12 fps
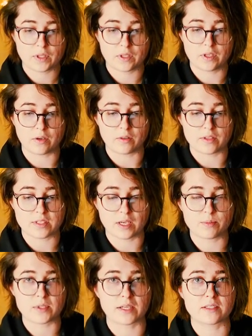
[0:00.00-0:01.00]
you know, the
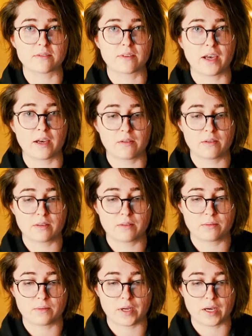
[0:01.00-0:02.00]
subject of health,
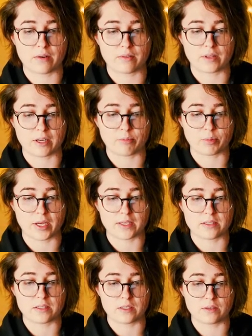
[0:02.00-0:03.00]
however that
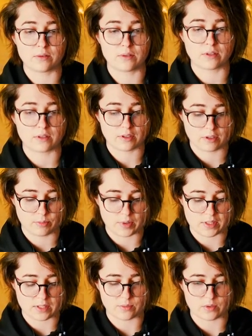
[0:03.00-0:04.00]
applies to you, that could
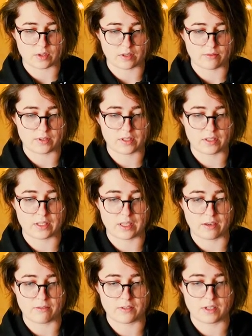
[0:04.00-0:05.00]
be some sort of
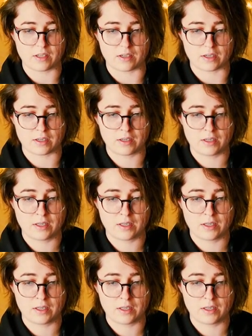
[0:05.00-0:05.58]
gift here.